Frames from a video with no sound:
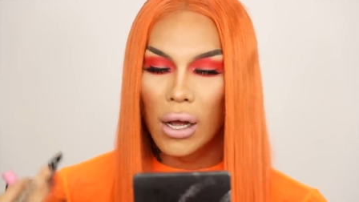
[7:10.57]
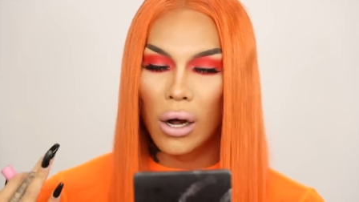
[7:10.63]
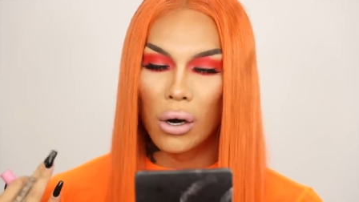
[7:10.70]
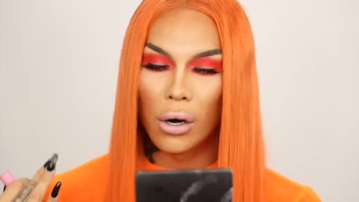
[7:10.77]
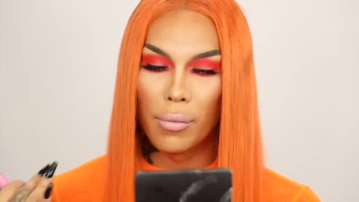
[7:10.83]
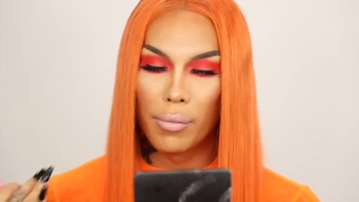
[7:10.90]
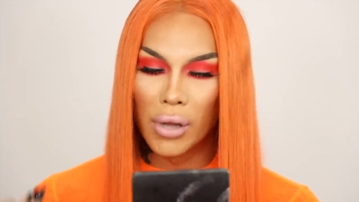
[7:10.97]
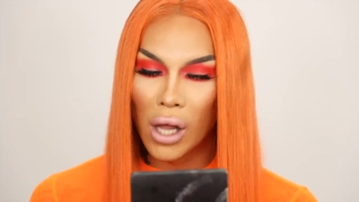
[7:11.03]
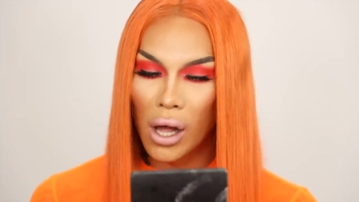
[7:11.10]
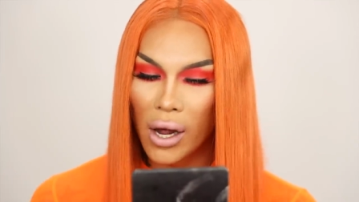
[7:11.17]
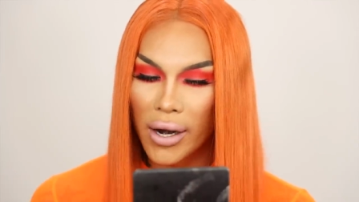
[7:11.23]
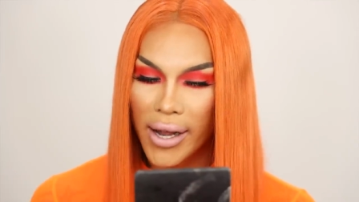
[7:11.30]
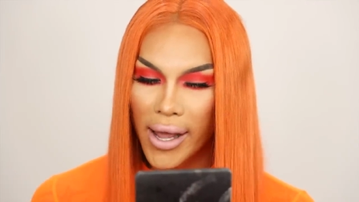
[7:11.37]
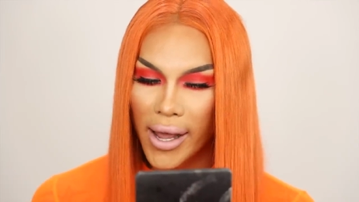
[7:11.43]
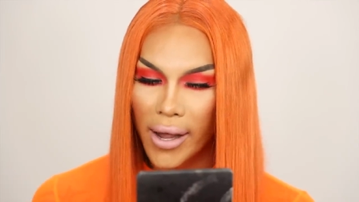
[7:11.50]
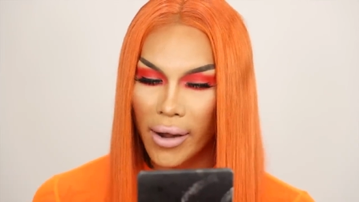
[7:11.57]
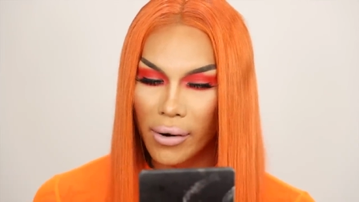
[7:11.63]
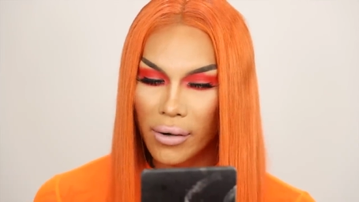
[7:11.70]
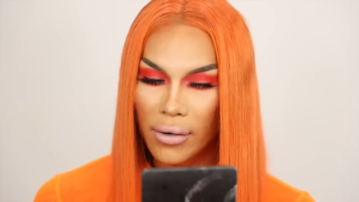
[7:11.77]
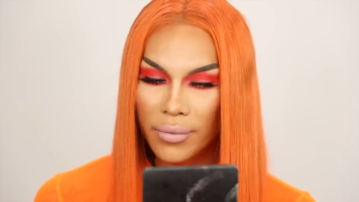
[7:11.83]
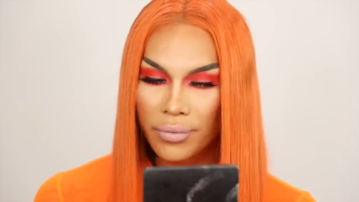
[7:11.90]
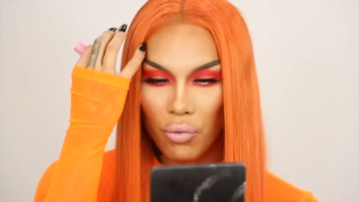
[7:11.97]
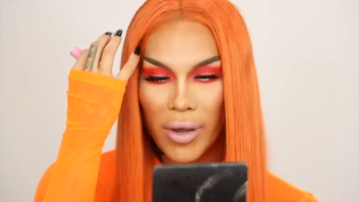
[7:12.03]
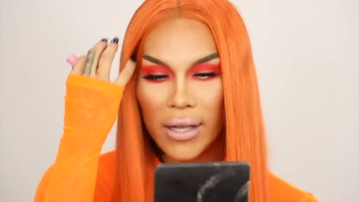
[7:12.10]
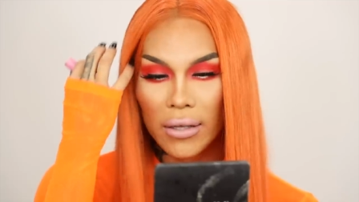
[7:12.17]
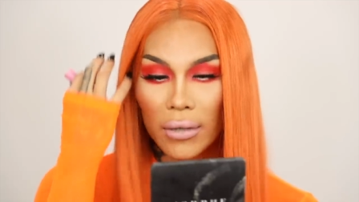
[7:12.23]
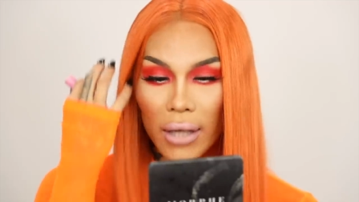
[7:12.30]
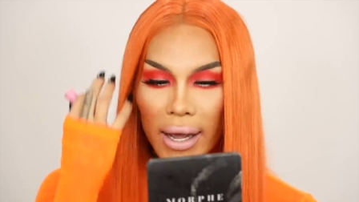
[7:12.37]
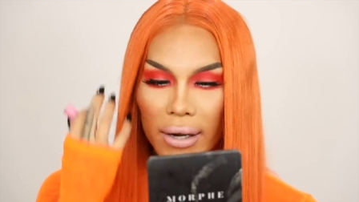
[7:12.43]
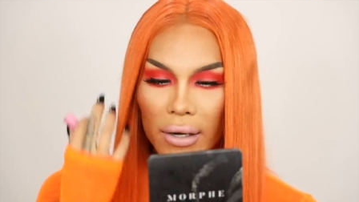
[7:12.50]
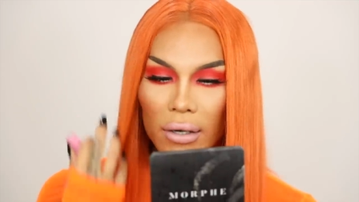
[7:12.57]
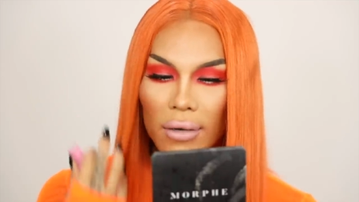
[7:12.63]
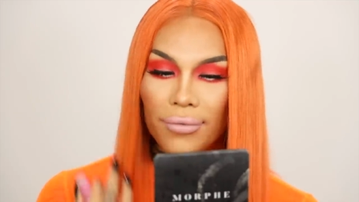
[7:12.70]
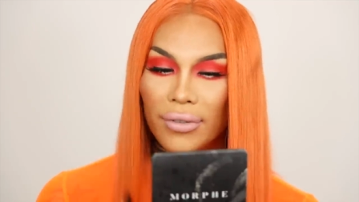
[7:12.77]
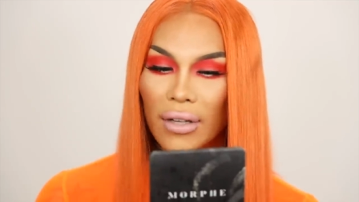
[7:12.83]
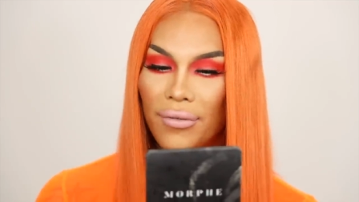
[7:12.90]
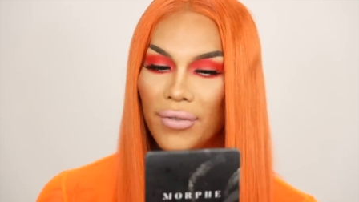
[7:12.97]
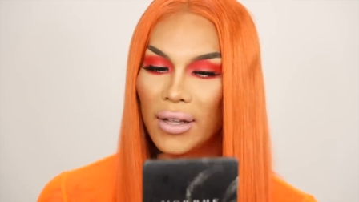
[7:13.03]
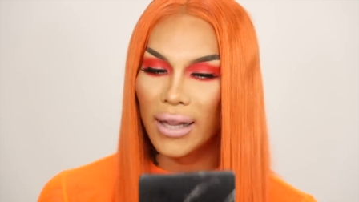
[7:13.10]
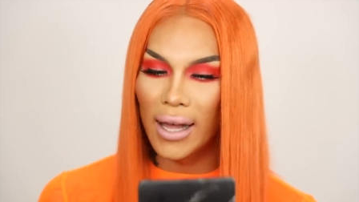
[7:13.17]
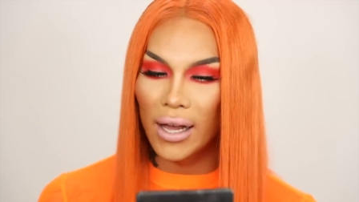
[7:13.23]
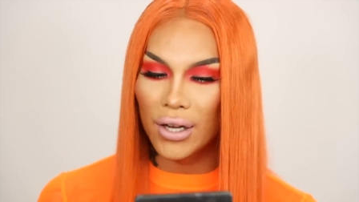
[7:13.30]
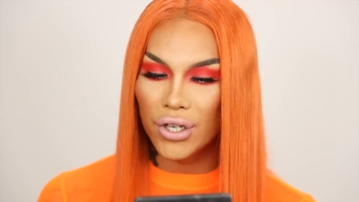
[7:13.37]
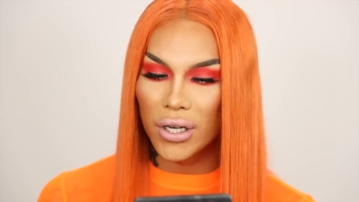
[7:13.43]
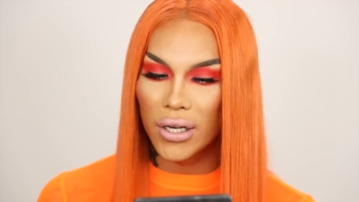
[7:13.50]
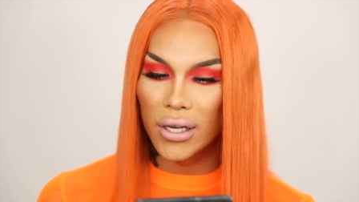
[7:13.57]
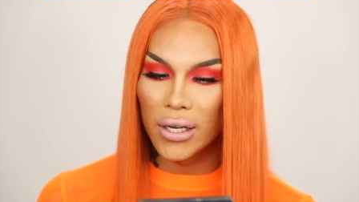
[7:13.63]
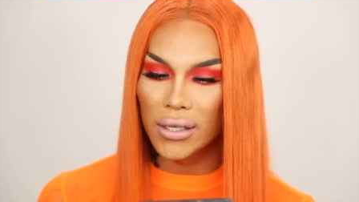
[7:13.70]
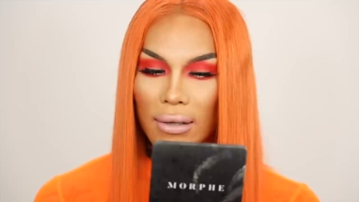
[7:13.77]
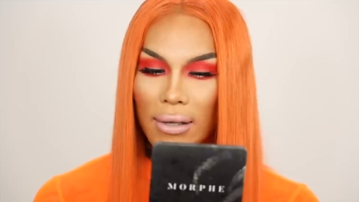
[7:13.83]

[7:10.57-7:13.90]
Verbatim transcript: or blonde hair, wing liner, fluffy lashes.